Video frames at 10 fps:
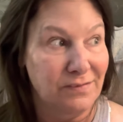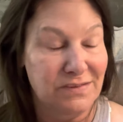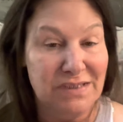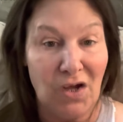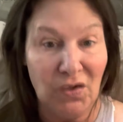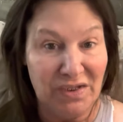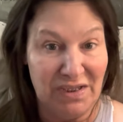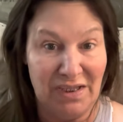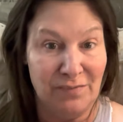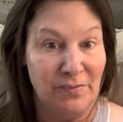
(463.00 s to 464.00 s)
talking to
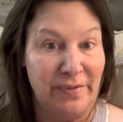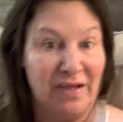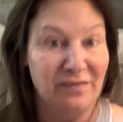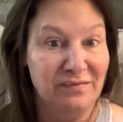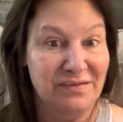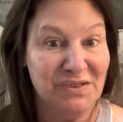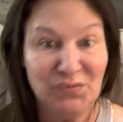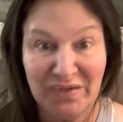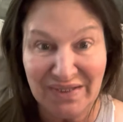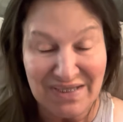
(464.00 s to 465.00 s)
him about
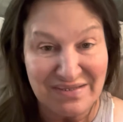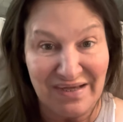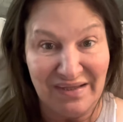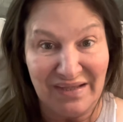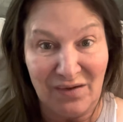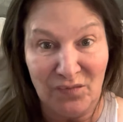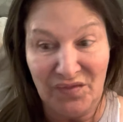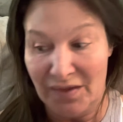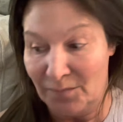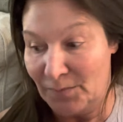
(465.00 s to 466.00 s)
doing things like that with
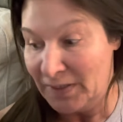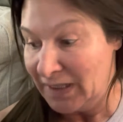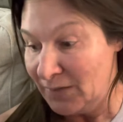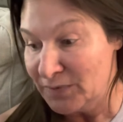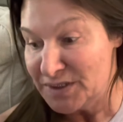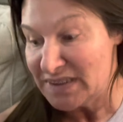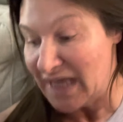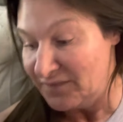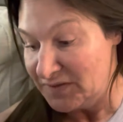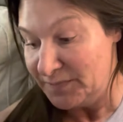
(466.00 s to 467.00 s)
him. I mean, he would just
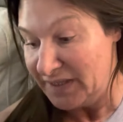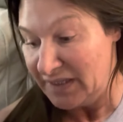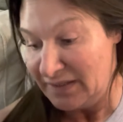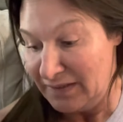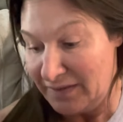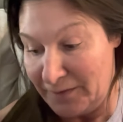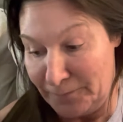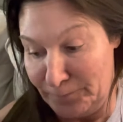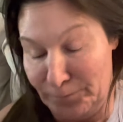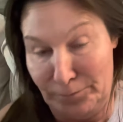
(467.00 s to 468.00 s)
have to be,
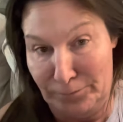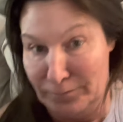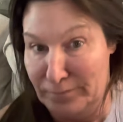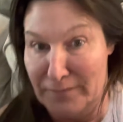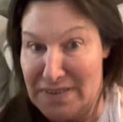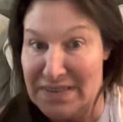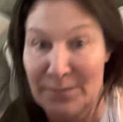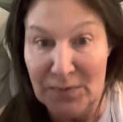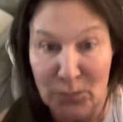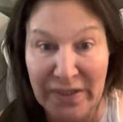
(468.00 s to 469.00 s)

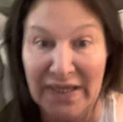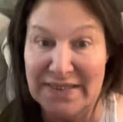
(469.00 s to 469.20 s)
something we can't